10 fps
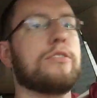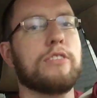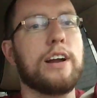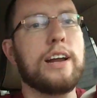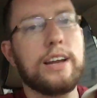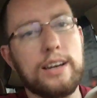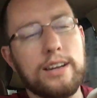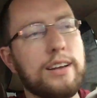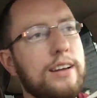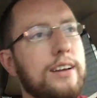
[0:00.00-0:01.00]
the
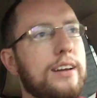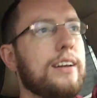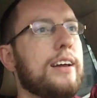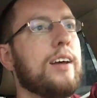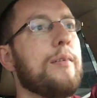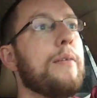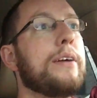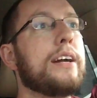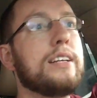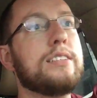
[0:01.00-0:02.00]
rain. Maybe
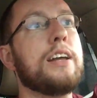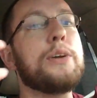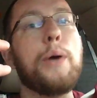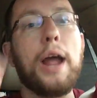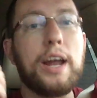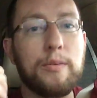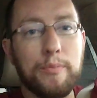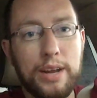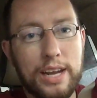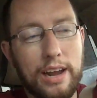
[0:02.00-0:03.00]
you're going to say you hate
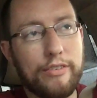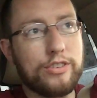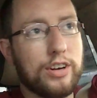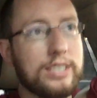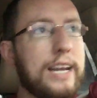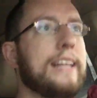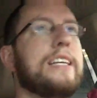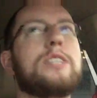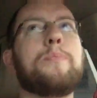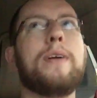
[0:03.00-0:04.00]
me after I say
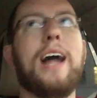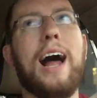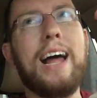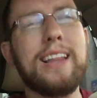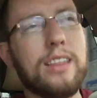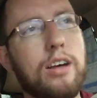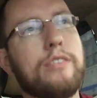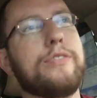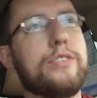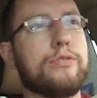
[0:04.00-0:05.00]
this, but I
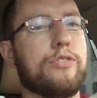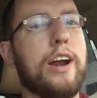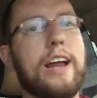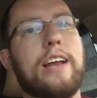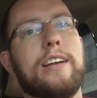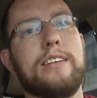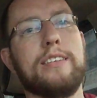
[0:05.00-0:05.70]
love the rain.